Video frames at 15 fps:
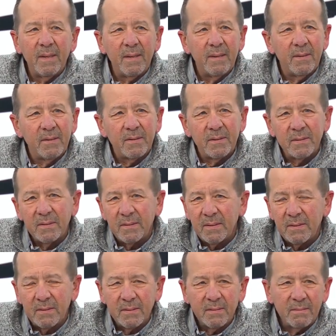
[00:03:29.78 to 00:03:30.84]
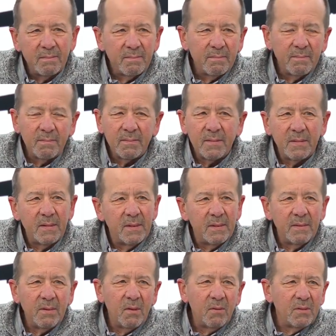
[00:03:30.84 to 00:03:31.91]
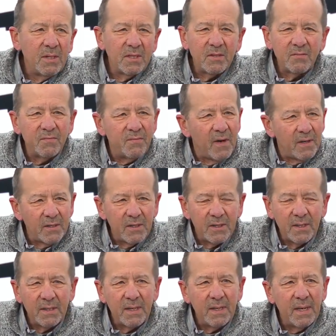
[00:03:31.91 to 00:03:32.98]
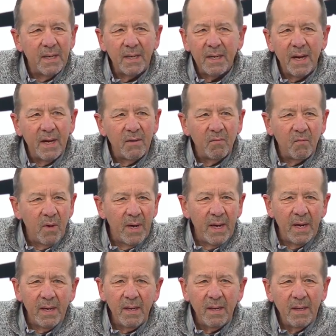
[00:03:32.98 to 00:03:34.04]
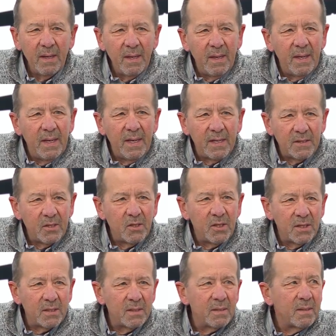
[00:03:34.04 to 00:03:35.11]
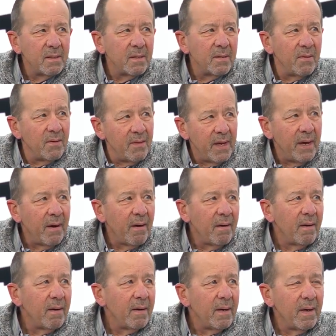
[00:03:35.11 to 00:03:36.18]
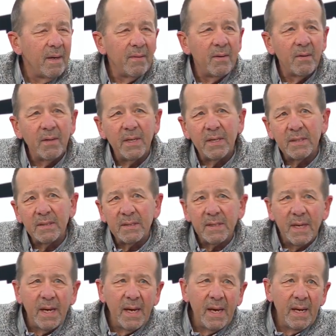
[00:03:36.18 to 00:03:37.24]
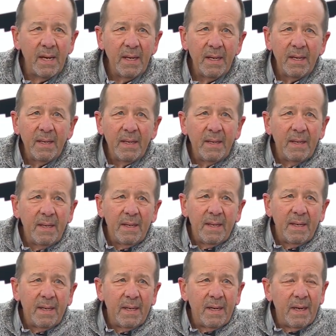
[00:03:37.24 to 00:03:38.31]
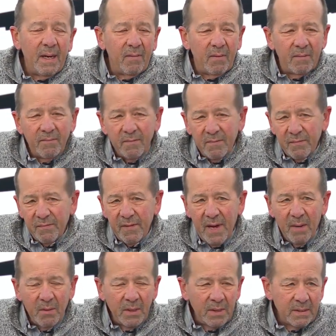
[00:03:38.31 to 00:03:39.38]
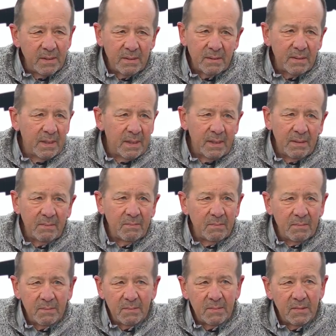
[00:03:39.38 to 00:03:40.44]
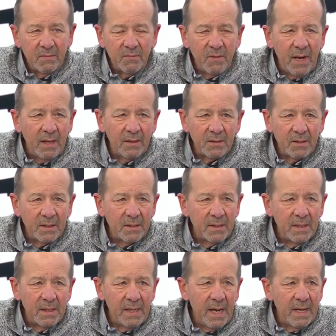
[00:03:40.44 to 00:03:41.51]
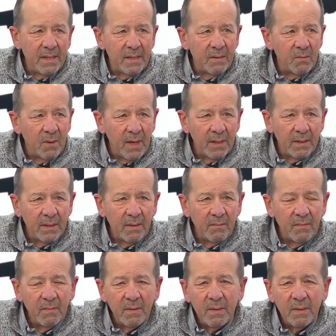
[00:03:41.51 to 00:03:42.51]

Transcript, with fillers: There's, there's no dysfunction in any kind of way. It's just there. And there is a, uh, I have a fabulous uh, nephrologist in Yankton, where I live,